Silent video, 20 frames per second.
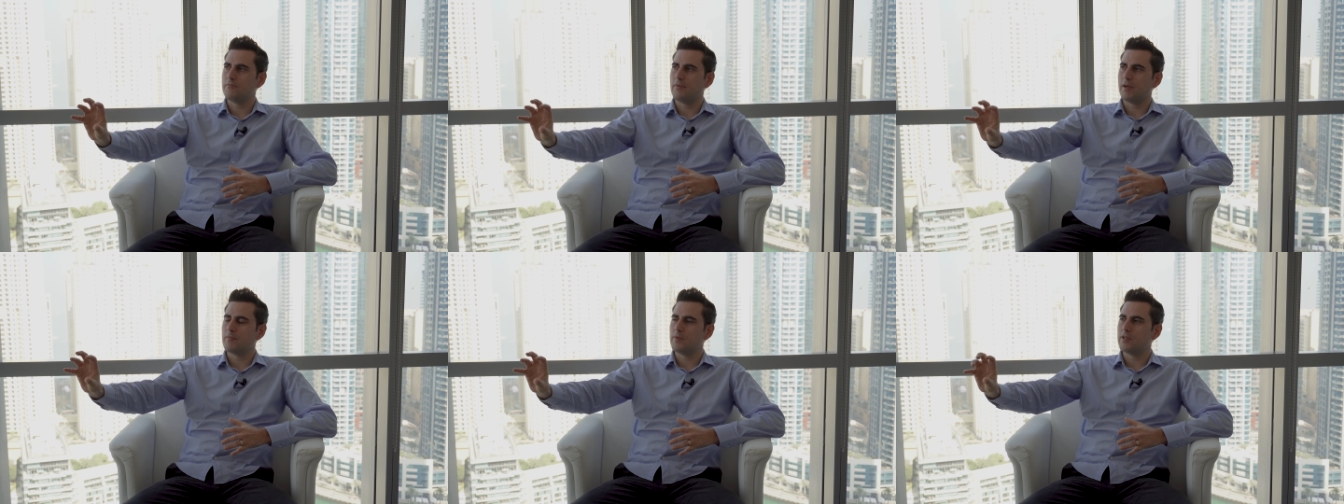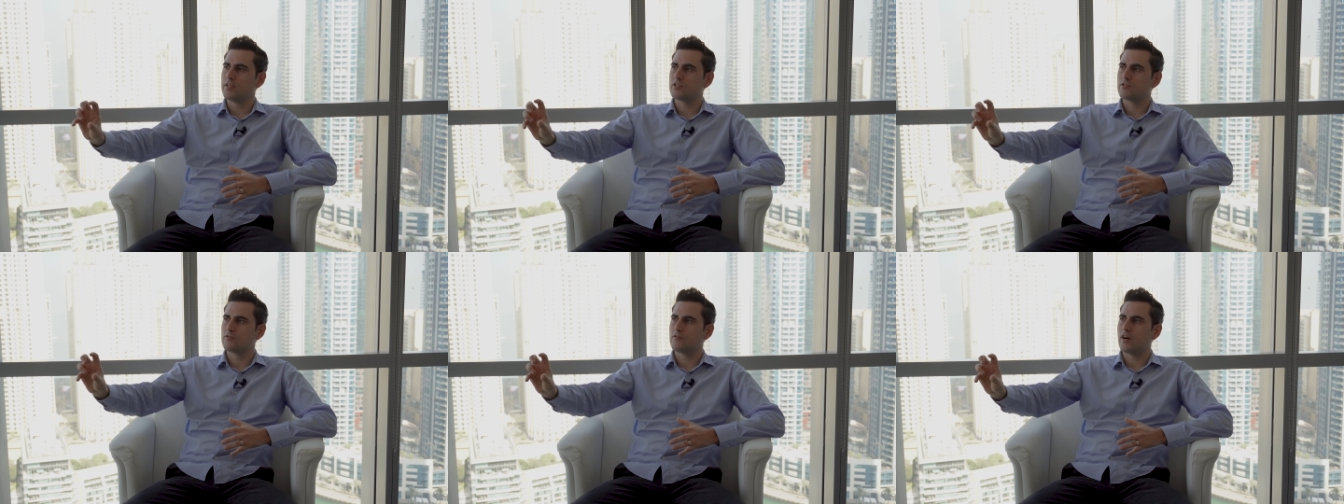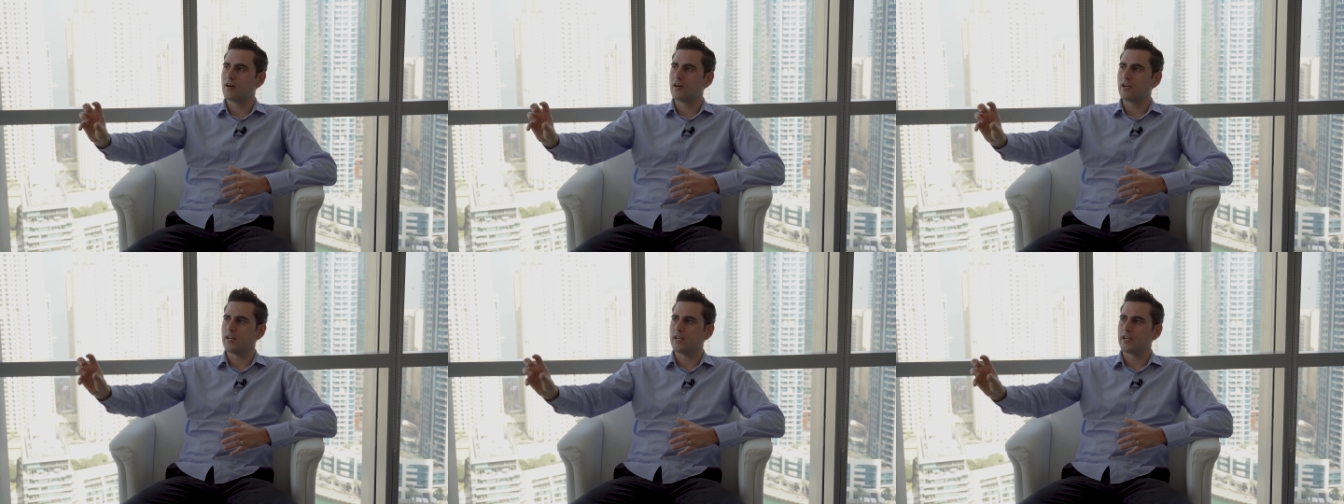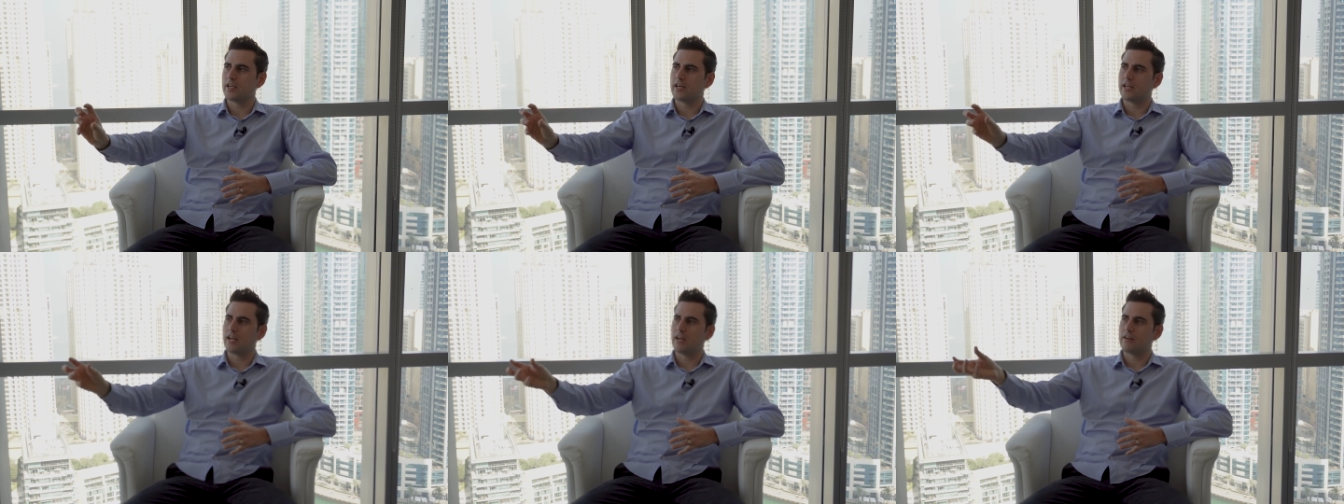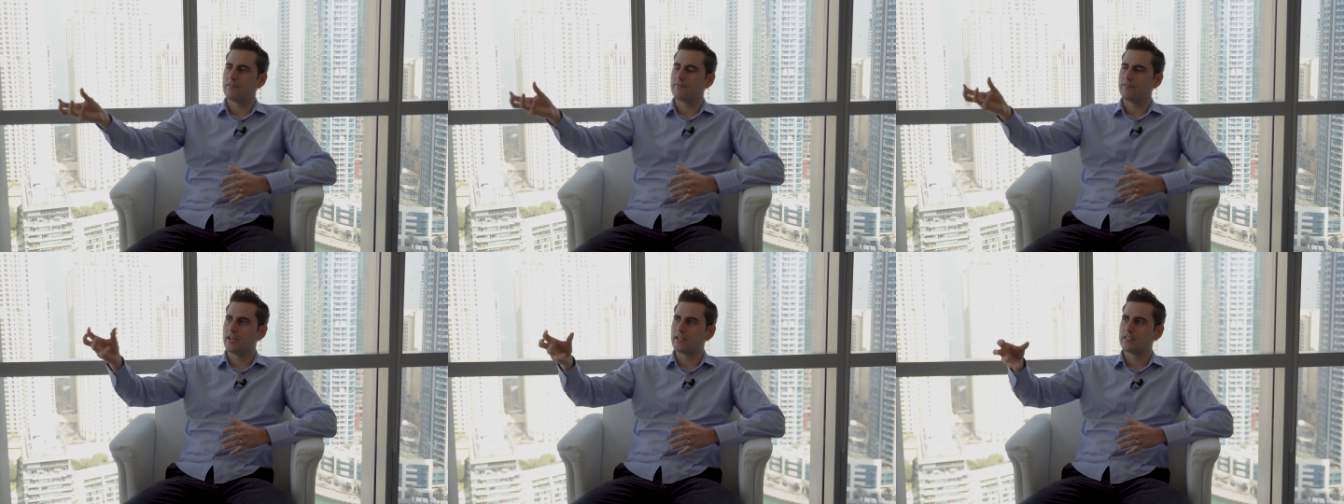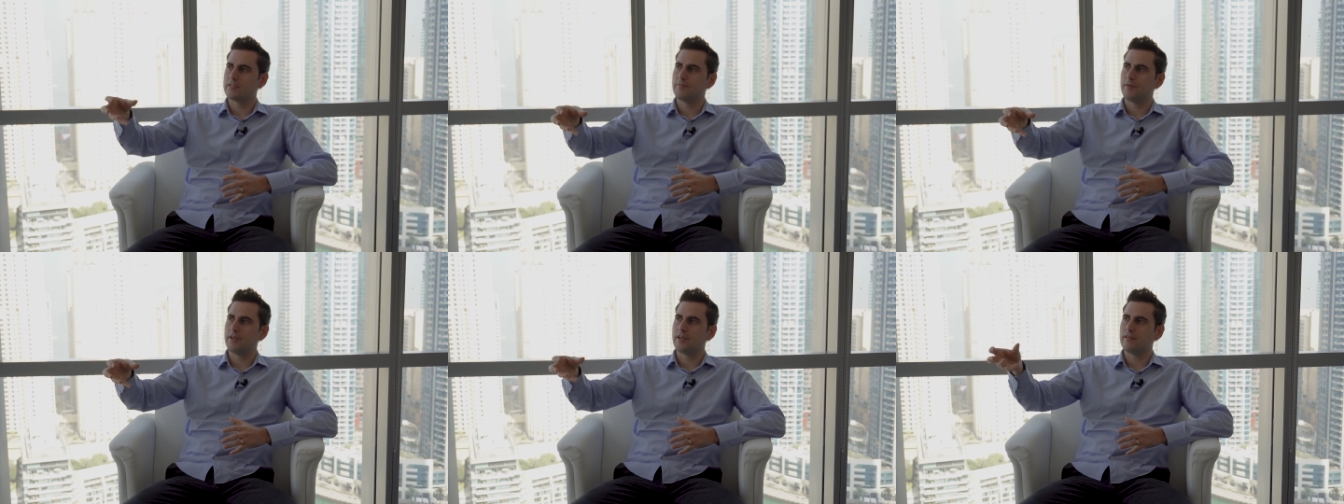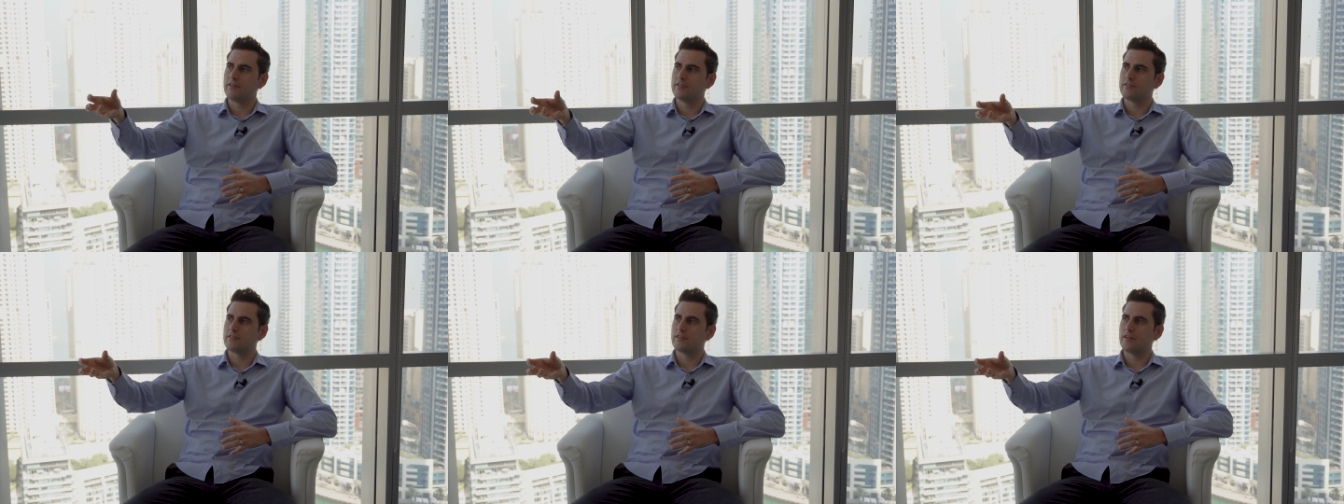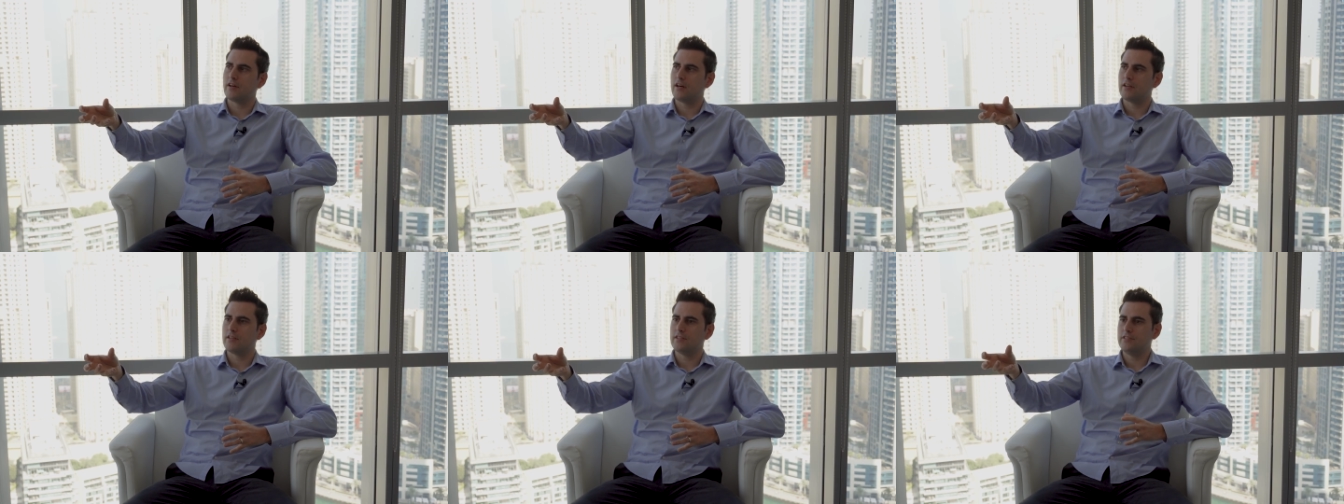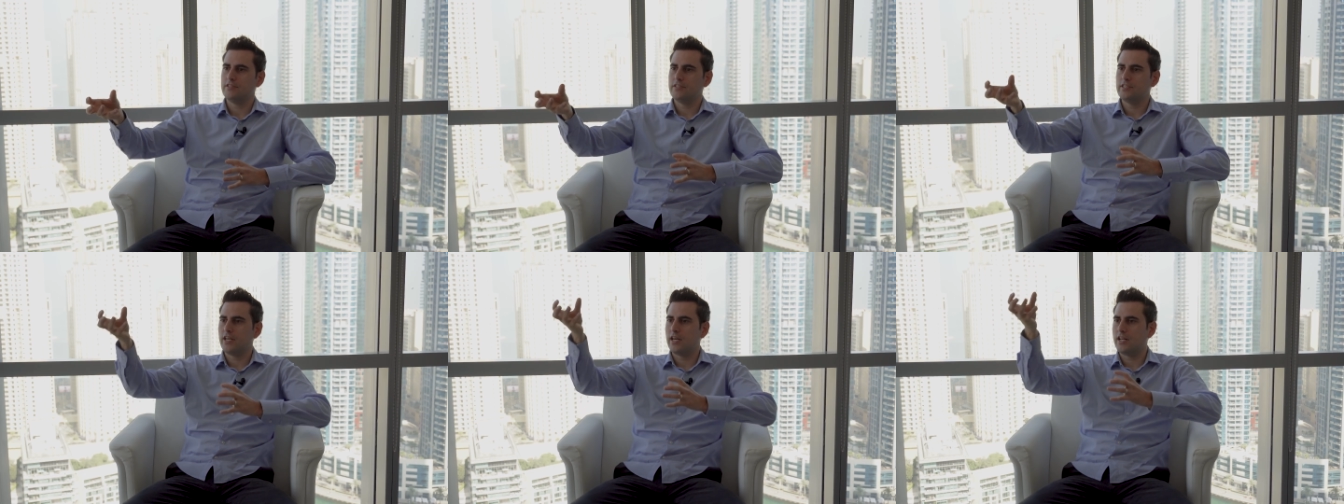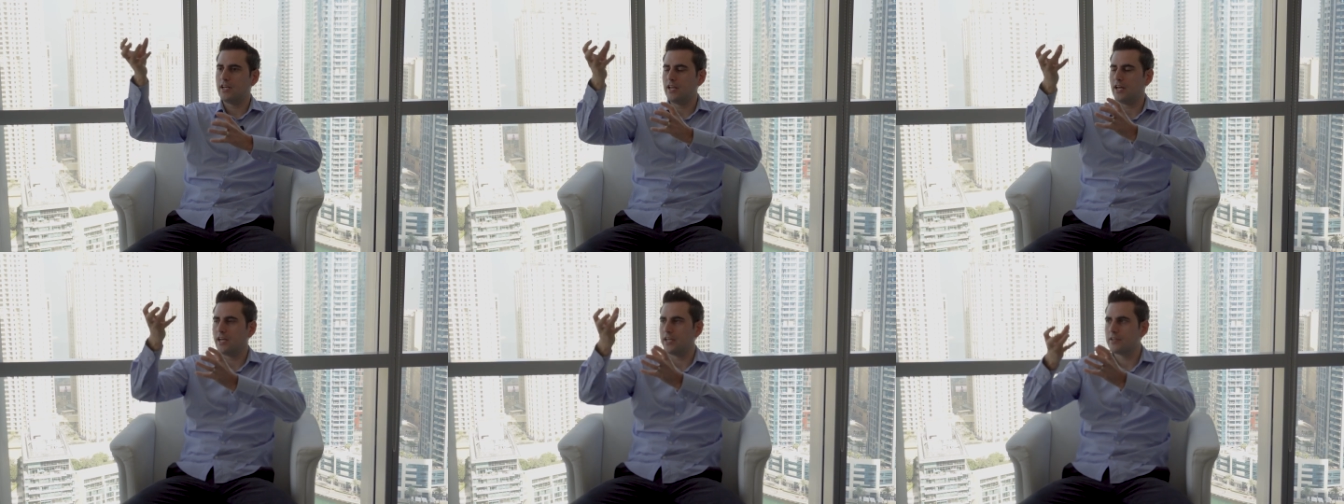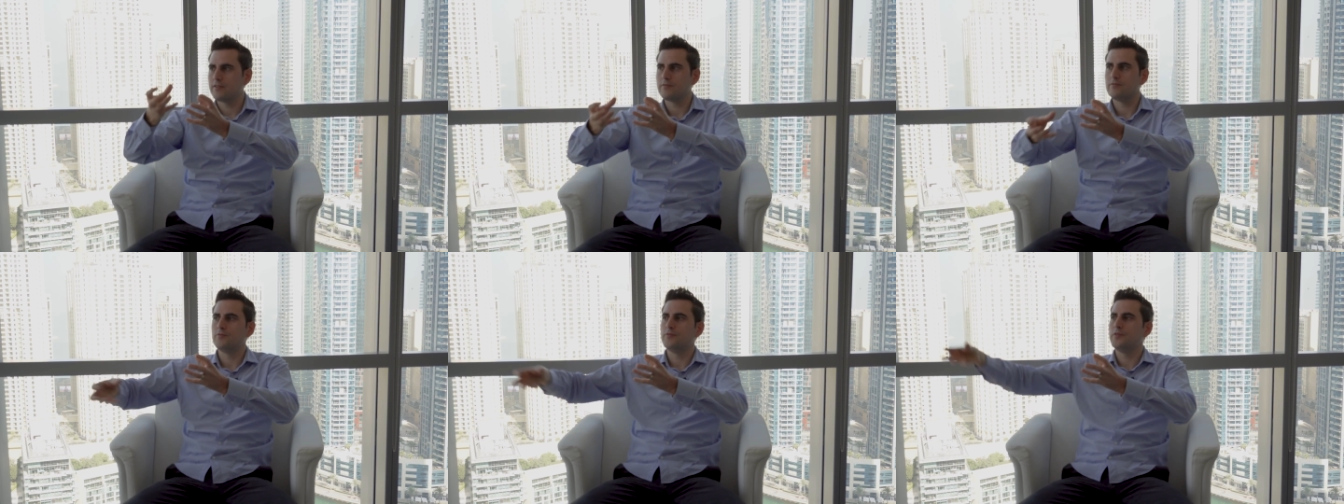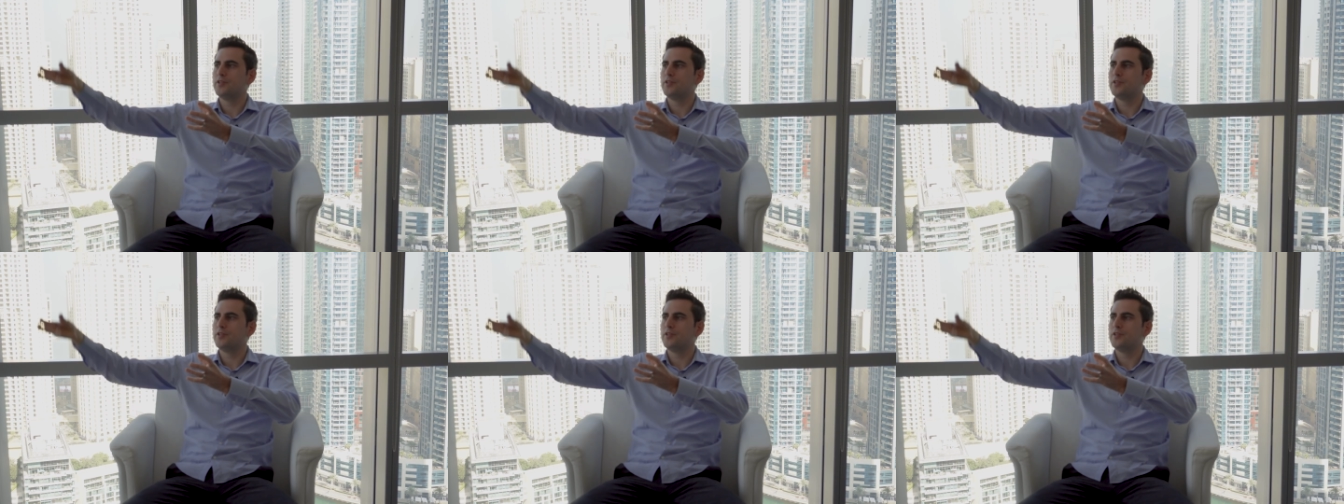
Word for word: maybe struggling and out of their experience and knowledge can like